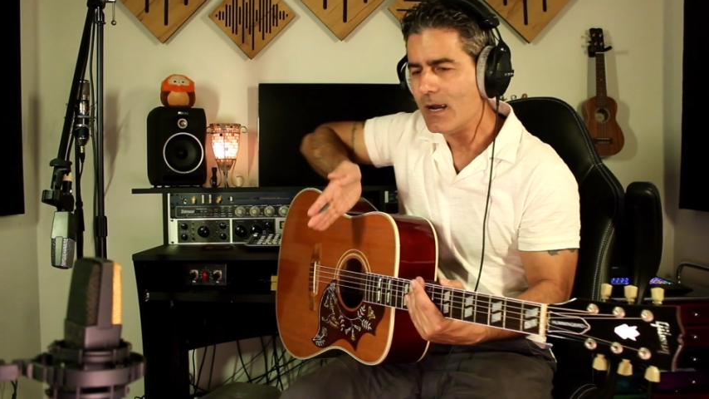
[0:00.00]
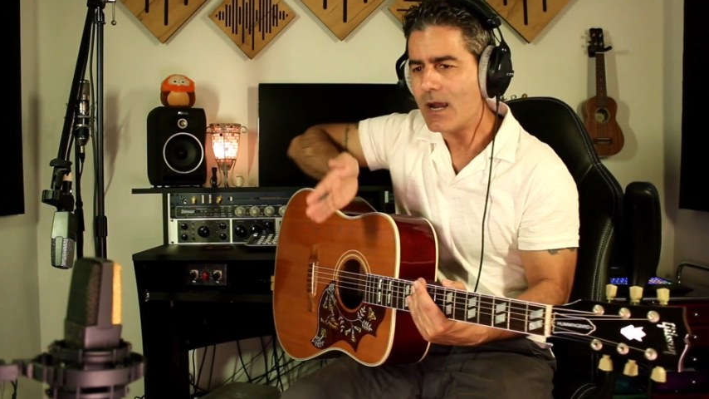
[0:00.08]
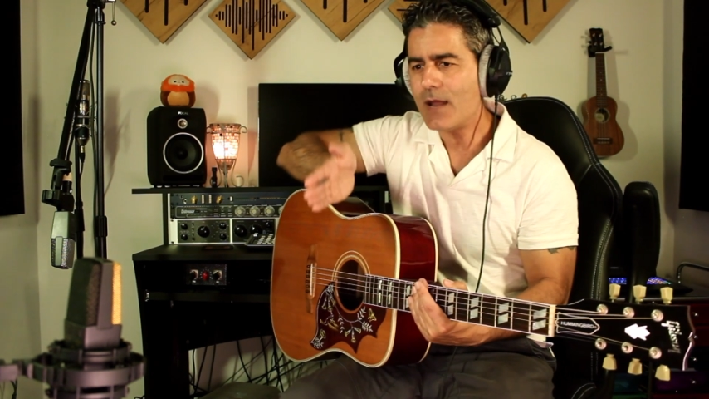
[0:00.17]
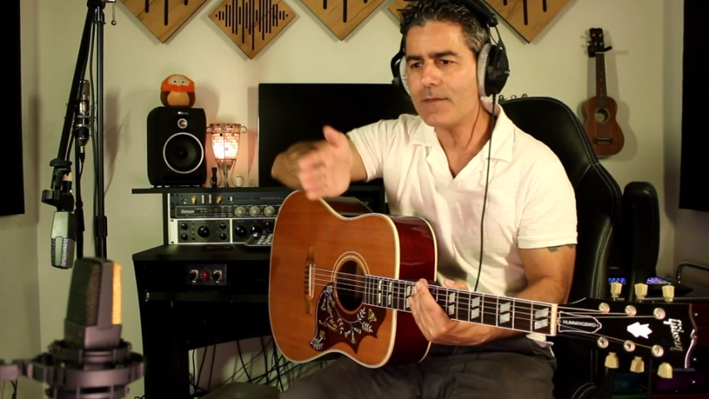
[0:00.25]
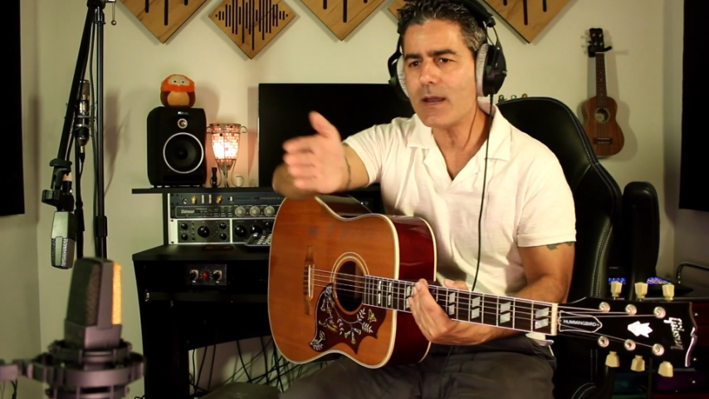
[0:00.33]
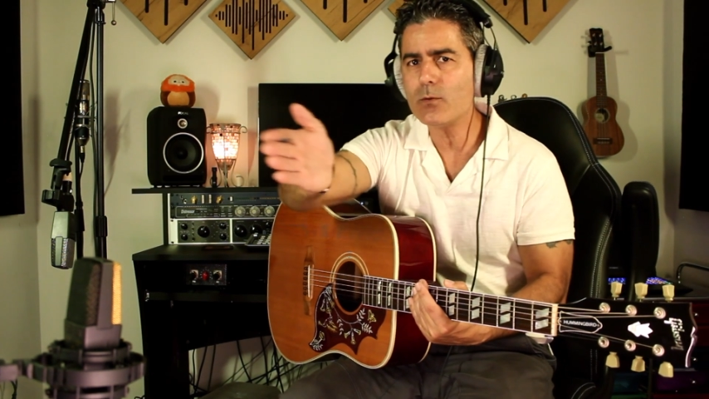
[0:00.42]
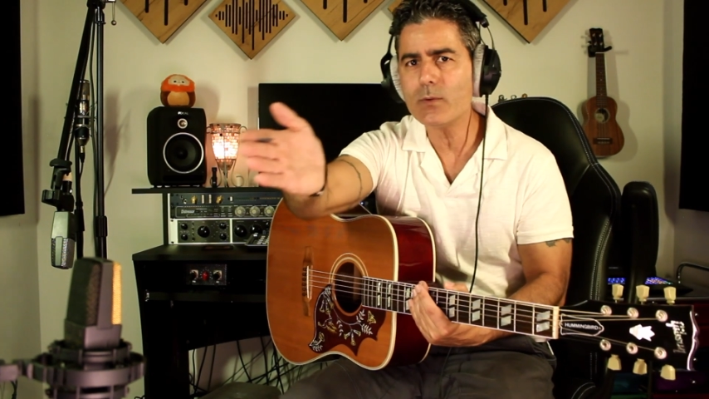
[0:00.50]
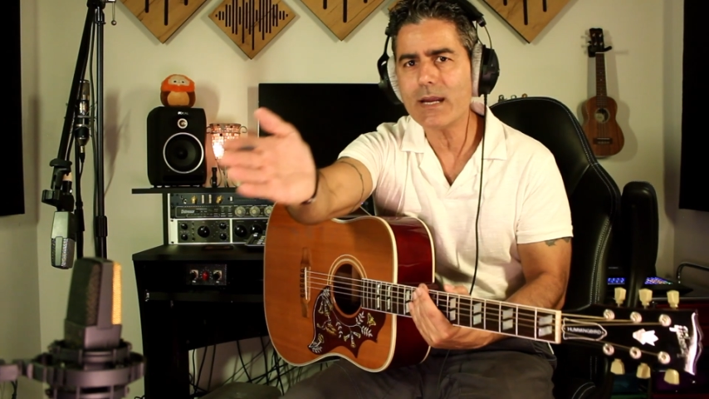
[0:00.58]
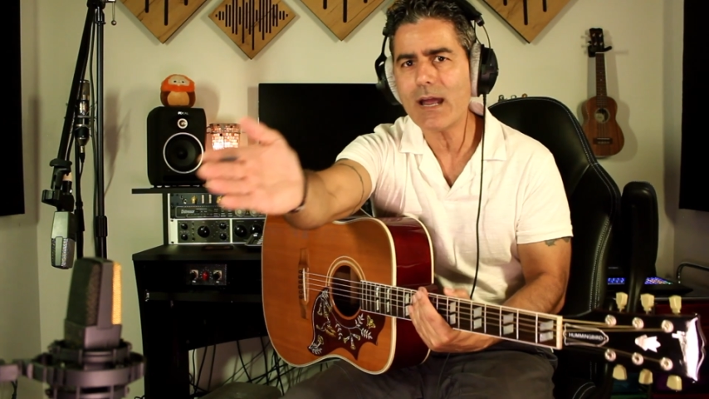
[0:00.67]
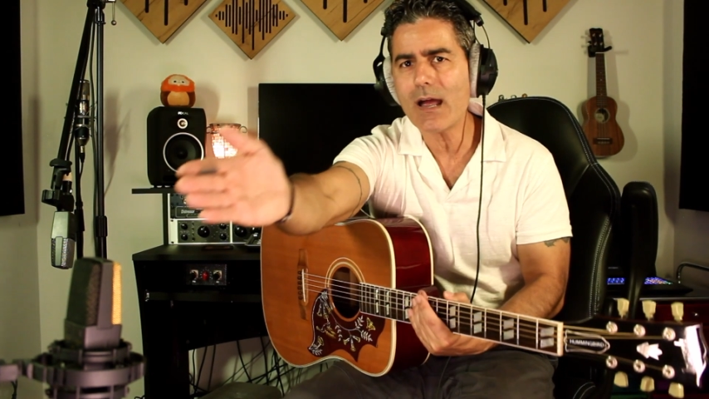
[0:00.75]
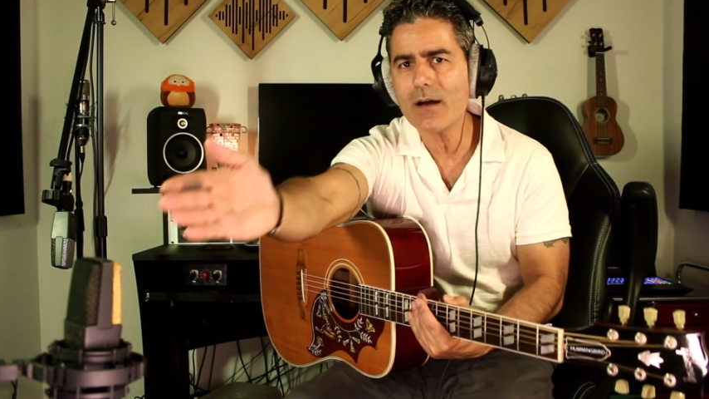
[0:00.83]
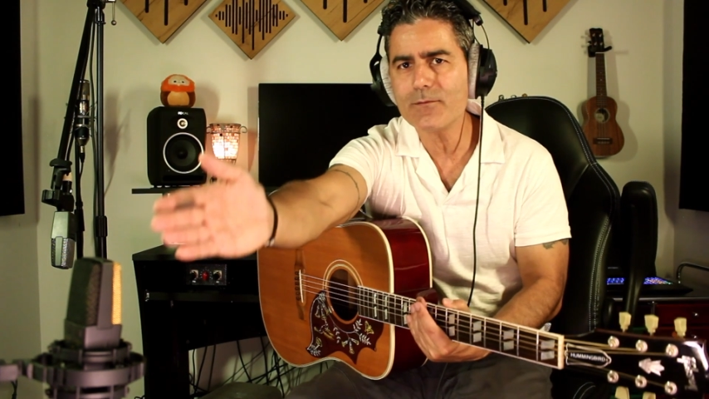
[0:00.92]
And then we
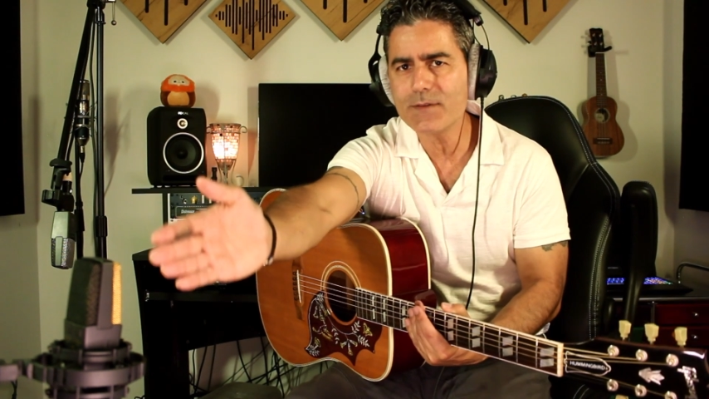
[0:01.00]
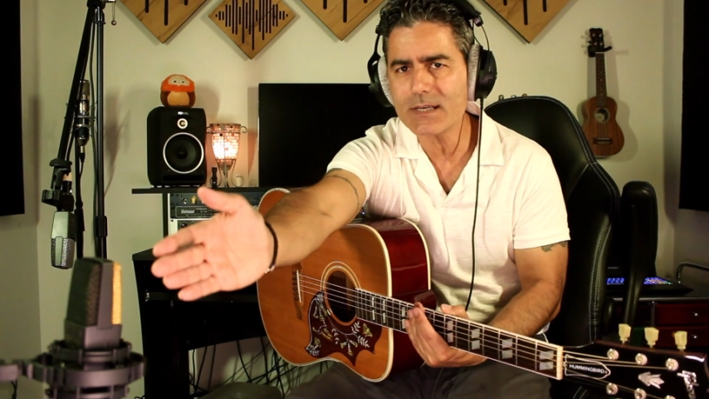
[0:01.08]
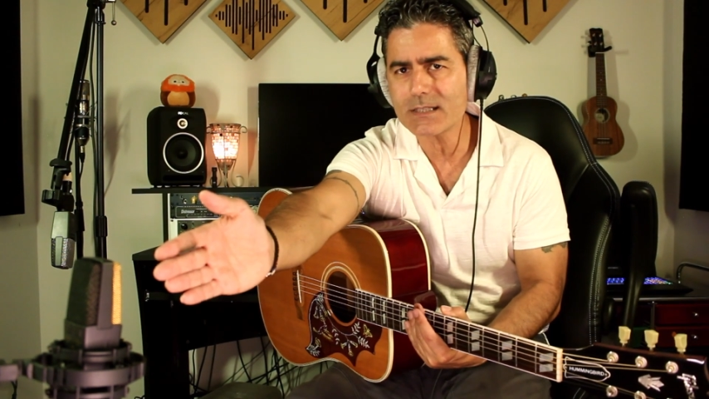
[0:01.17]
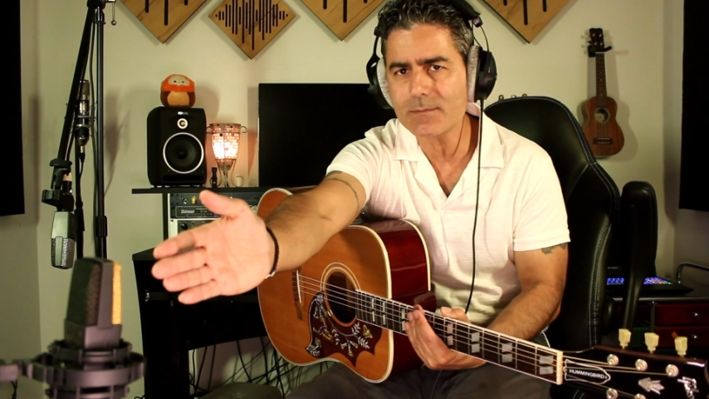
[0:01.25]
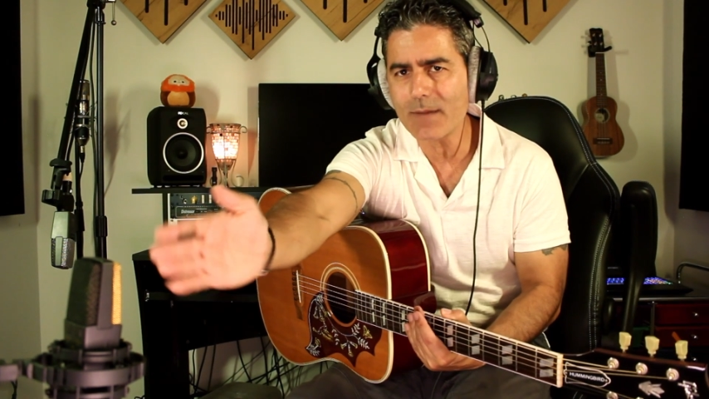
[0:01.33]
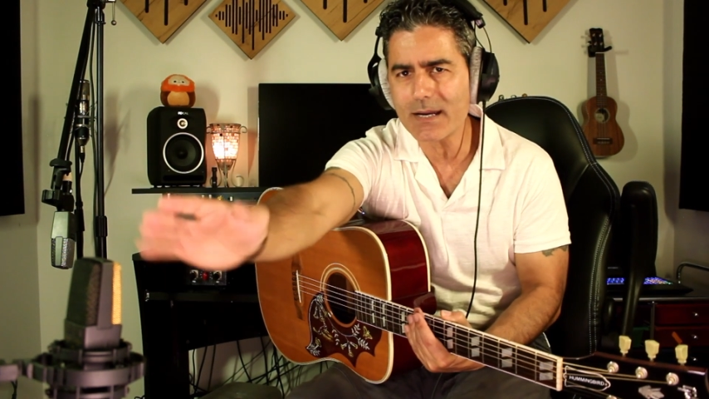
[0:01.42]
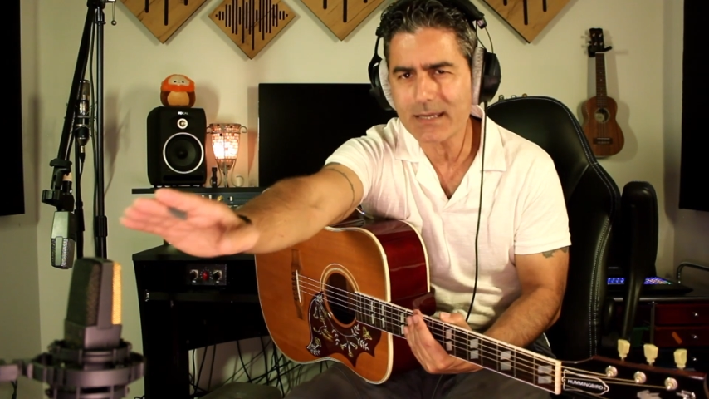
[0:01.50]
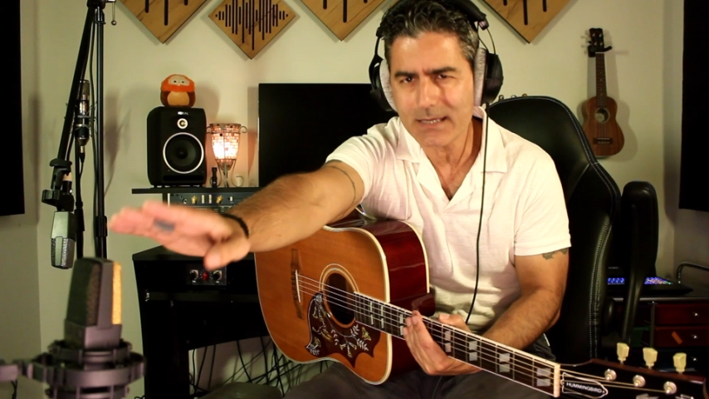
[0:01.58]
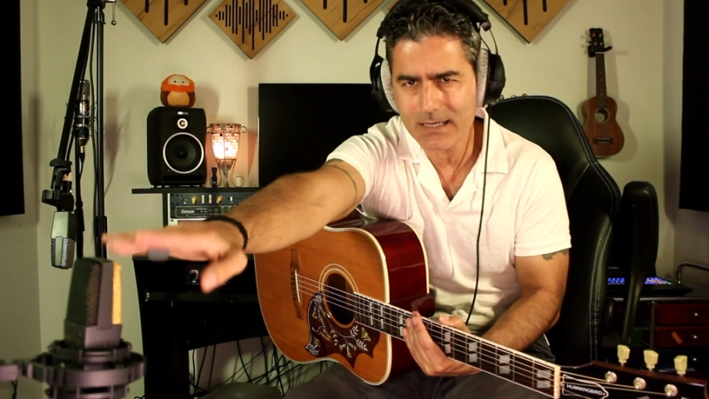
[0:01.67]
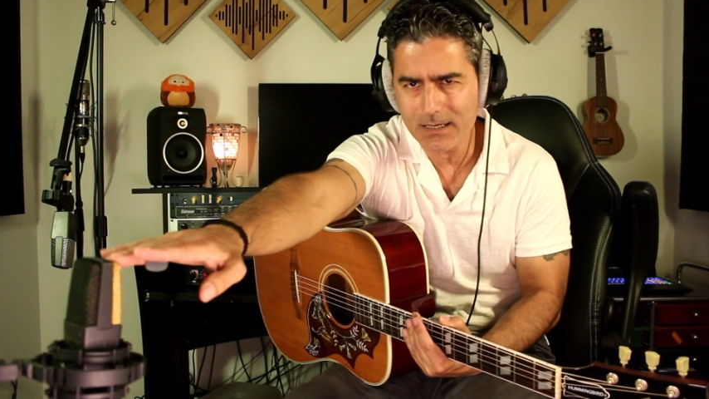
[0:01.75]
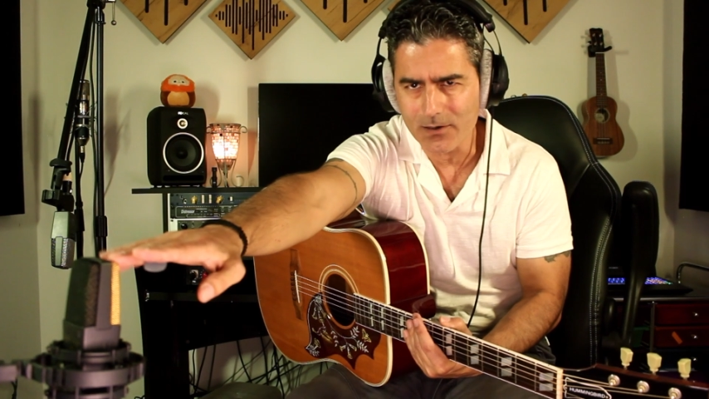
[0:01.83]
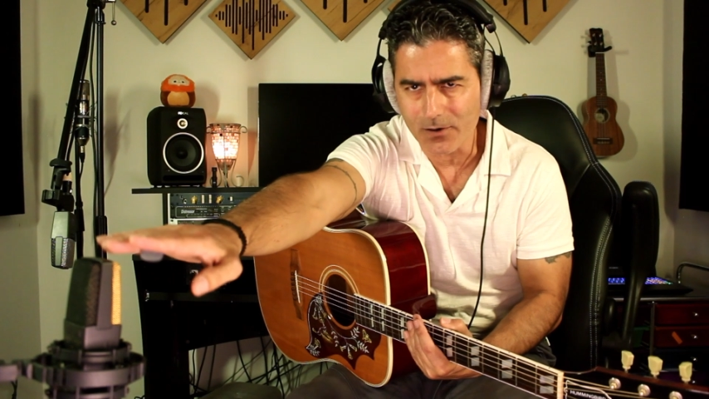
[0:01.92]
have this mic
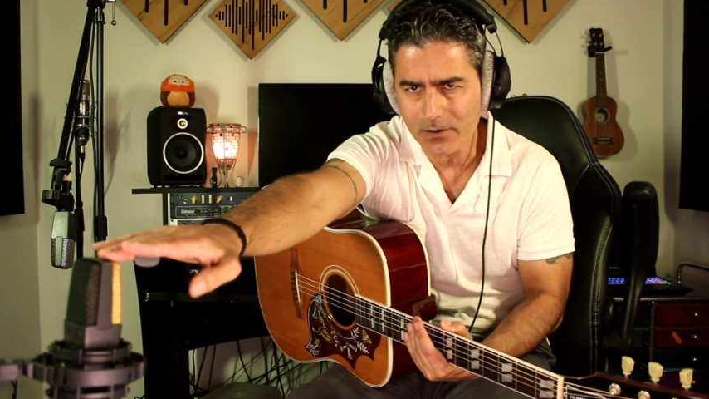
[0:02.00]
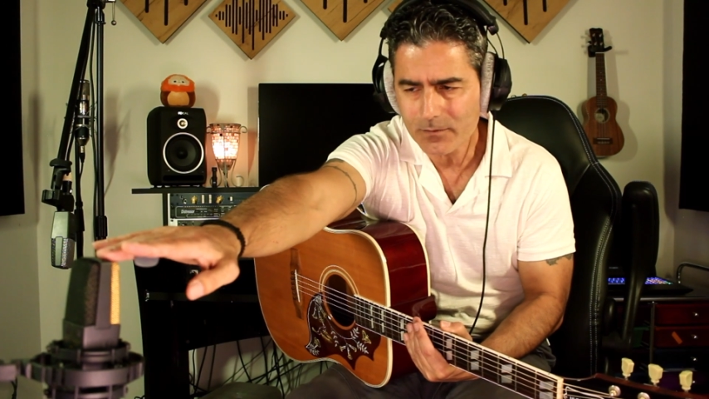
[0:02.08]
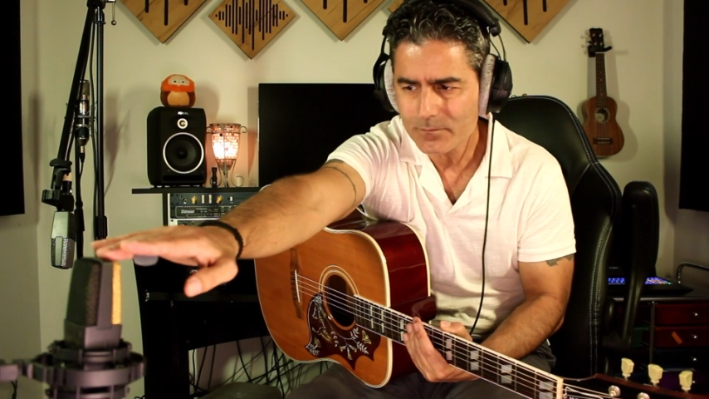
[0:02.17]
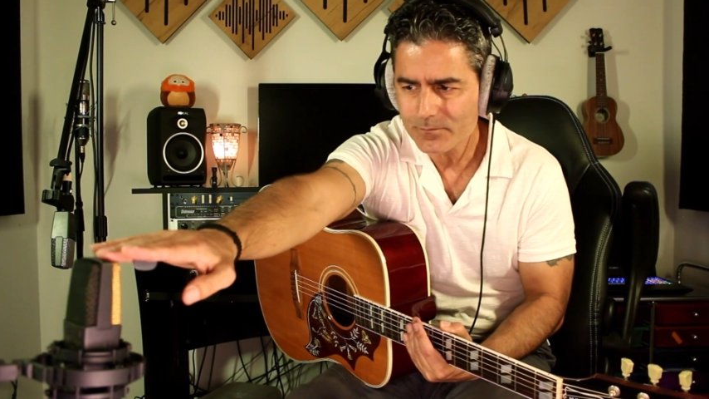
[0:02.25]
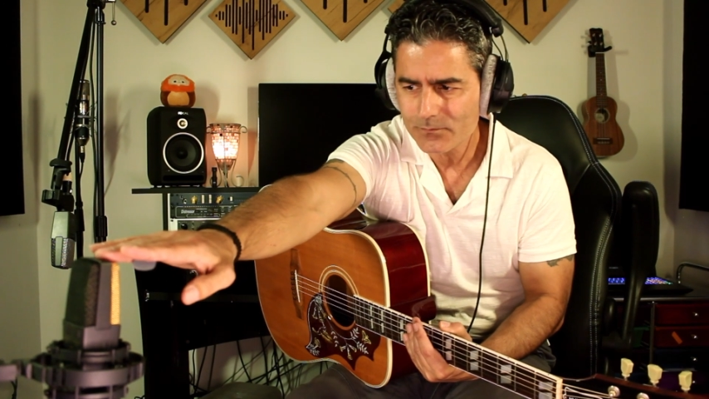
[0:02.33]
here,